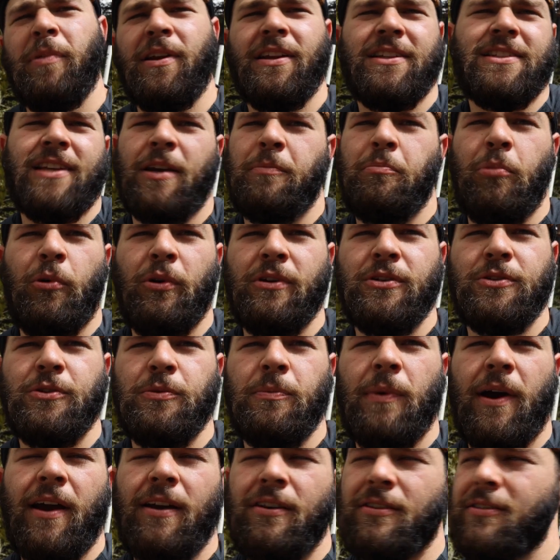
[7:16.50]
but it's like 0.2
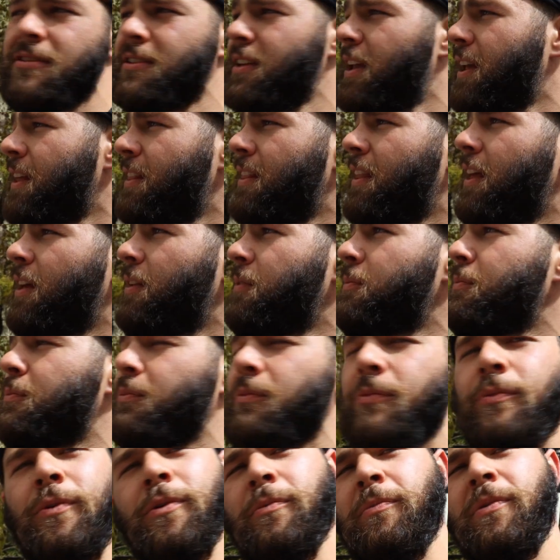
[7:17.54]
miles. And
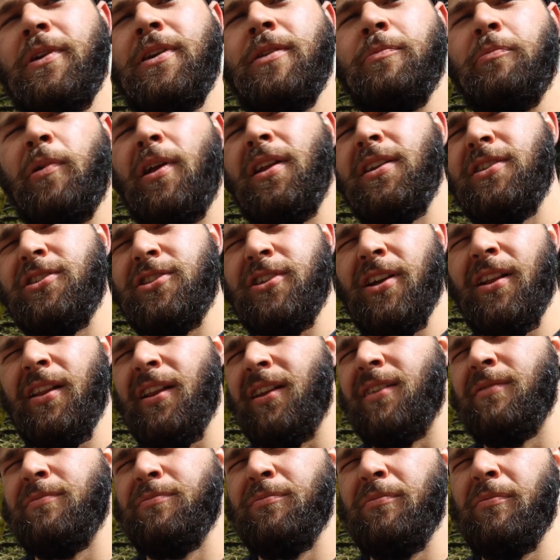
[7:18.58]
then we'll be probably
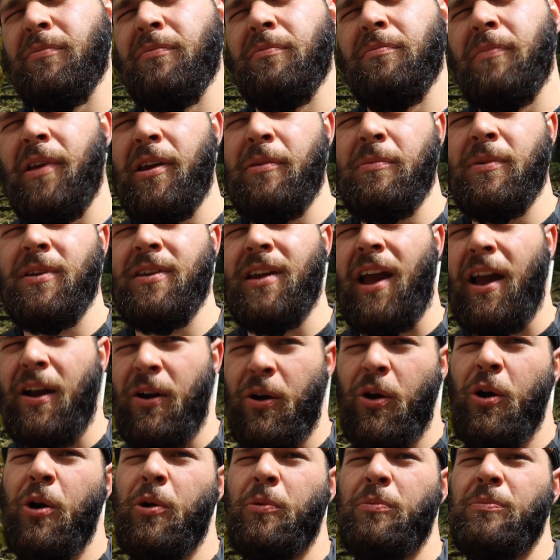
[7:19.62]
chilling, maybe. I
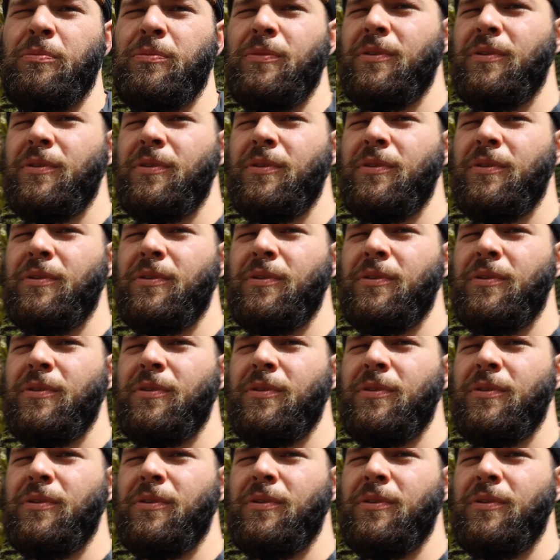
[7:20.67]
hope.